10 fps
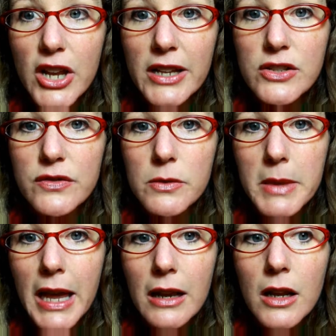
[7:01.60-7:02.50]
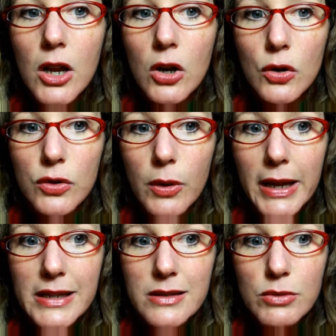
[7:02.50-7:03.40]
changed from that
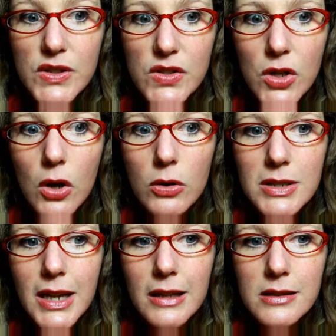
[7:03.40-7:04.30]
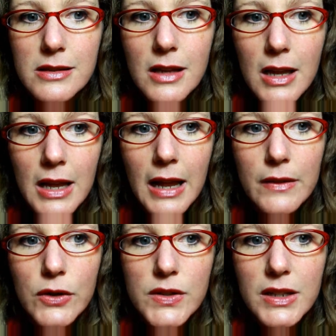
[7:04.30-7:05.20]
earthquake because it was so intense
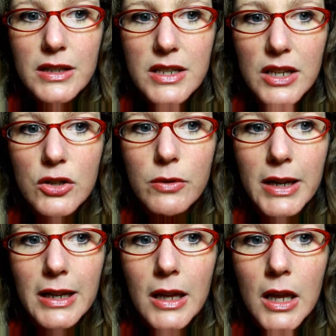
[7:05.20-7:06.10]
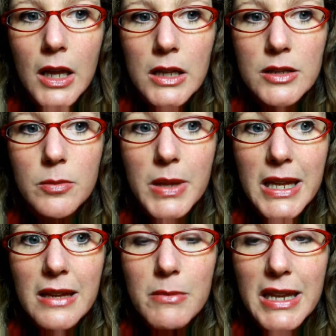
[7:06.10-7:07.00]
and there's continuing to
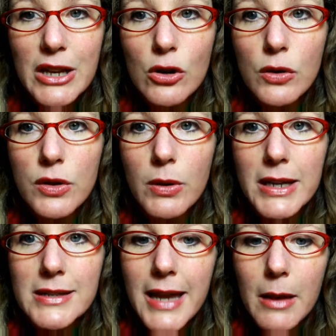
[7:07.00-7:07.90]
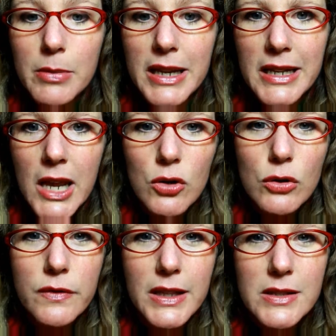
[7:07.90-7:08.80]
be many earthquakes happening and I don't
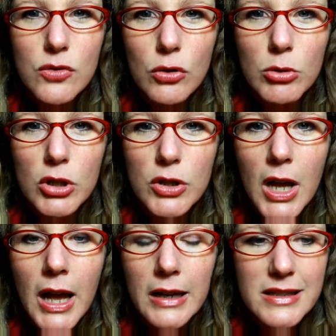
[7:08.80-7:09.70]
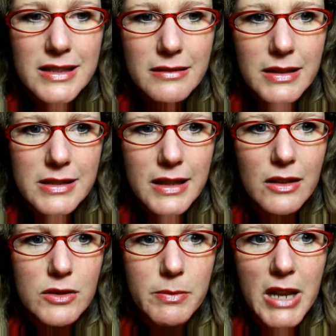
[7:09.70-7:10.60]
know if that's normal or not because they, they say
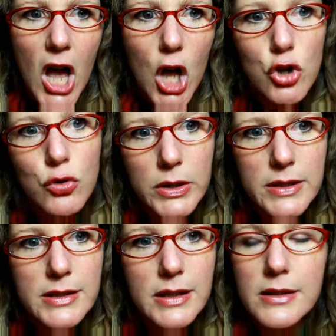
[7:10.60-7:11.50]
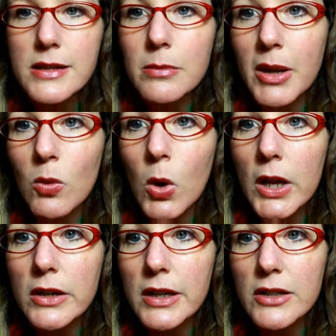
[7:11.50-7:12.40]
there's been hundreds since the big
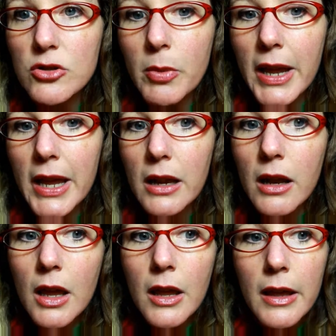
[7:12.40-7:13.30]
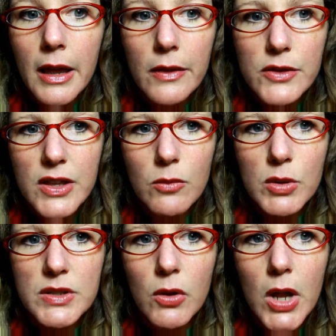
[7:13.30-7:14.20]
one in Japan and there's other
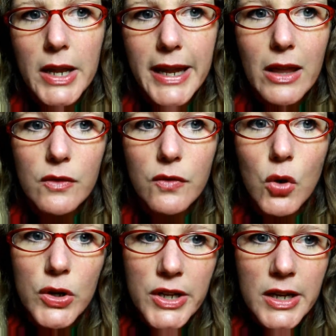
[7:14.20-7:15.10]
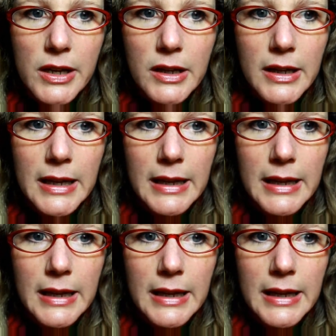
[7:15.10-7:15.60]
ones going on in California